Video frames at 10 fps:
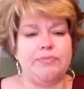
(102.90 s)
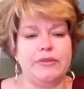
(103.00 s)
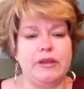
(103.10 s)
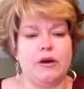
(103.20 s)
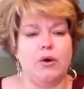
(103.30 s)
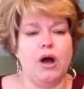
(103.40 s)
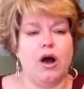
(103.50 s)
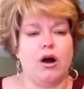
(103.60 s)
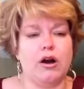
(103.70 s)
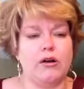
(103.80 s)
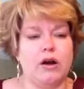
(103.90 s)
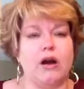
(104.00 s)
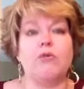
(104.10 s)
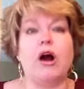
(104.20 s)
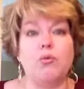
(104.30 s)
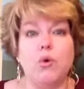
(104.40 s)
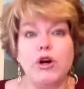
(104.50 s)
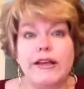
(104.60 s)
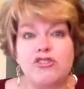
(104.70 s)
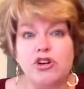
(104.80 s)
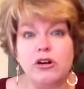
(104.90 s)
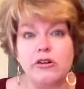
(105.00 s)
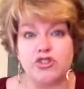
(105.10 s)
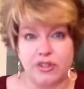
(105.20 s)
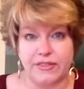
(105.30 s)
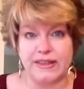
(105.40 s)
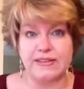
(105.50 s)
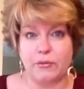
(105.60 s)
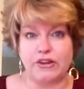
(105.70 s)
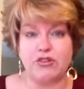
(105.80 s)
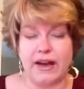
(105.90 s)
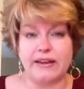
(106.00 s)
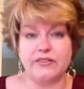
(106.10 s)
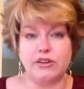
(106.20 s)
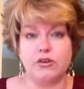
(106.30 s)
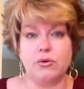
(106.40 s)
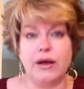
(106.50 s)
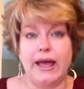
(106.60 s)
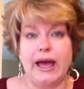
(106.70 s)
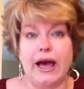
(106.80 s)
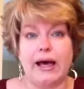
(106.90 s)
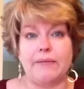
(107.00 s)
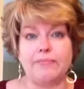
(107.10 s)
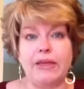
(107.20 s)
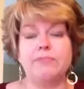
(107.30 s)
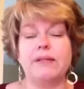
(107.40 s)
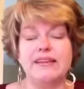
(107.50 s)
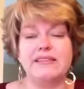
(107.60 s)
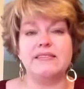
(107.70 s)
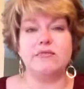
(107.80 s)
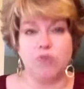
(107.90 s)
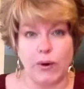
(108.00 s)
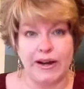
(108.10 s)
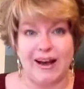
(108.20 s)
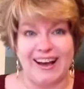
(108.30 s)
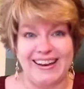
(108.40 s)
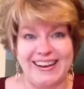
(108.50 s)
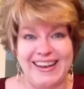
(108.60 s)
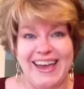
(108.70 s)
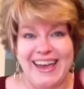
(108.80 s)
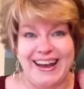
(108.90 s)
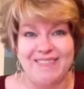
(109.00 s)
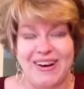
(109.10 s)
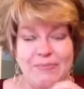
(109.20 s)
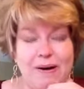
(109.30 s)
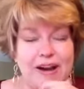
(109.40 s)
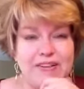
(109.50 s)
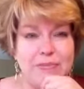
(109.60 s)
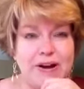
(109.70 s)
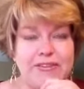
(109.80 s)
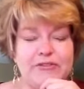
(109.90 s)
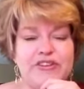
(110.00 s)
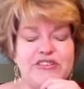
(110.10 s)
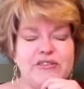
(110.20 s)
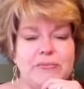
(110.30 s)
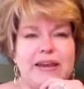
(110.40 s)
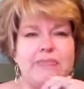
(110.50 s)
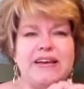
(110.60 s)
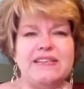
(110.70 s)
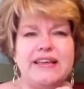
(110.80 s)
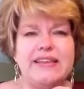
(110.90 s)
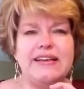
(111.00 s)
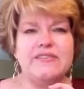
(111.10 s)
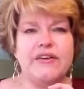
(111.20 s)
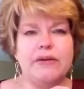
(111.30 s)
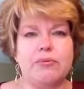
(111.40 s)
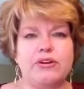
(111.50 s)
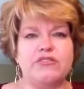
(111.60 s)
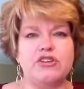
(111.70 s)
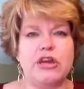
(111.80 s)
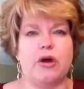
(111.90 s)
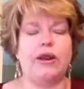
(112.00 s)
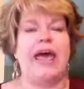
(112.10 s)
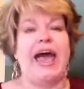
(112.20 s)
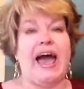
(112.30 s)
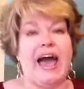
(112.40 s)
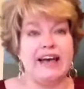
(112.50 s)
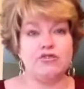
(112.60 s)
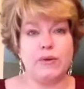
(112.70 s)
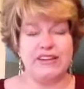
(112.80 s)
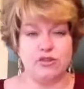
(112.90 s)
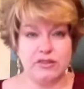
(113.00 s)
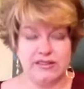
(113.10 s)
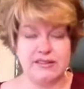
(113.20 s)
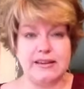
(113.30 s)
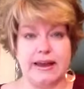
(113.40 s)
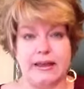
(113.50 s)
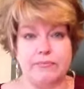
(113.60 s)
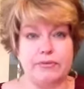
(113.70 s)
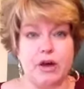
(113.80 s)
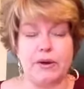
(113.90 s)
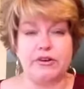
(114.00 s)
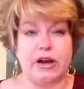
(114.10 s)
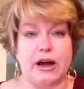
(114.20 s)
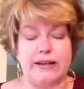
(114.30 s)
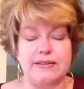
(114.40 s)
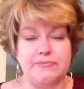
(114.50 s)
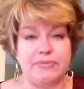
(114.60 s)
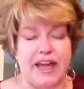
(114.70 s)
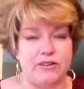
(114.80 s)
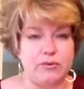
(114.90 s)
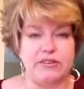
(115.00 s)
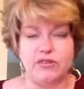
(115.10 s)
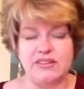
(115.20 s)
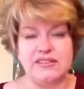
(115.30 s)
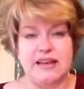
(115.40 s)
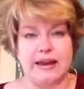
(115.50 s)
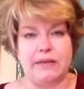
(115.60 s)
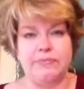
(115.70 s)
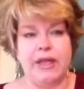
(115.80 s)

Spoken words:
you know, our work at church, the things that we try to do at places for God. And I want to park there for just a minute because I think it's very important to note, as we do this study, no other gods, as we do this study,